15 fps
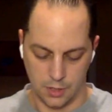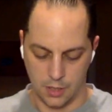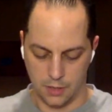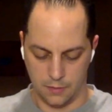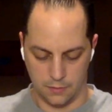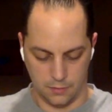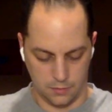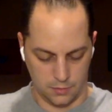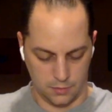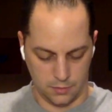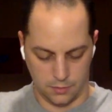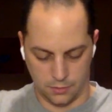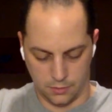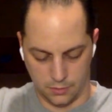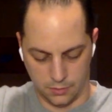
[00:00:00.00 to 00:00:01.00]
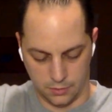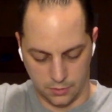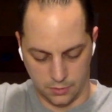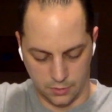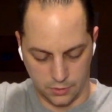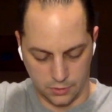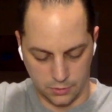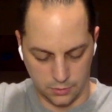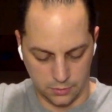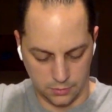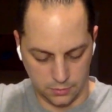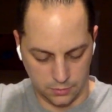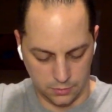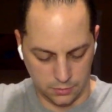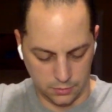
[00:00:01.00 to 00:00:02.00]
Okay, this
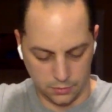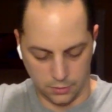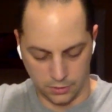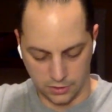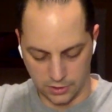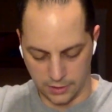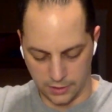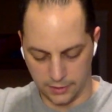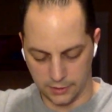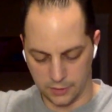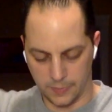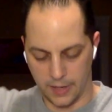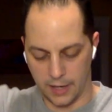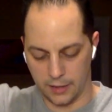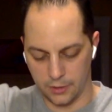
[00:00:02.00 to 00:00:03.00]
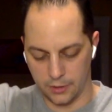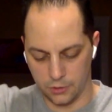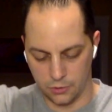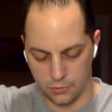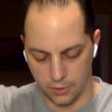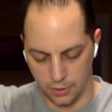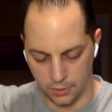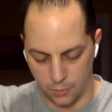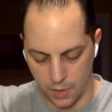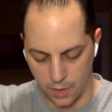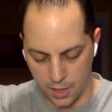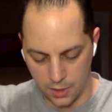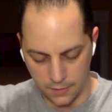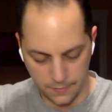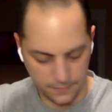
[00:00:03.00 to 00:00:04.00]
looks like it's packaged really
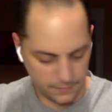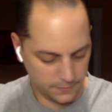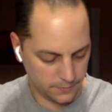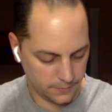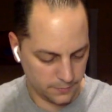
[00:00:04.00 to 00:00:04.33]
well.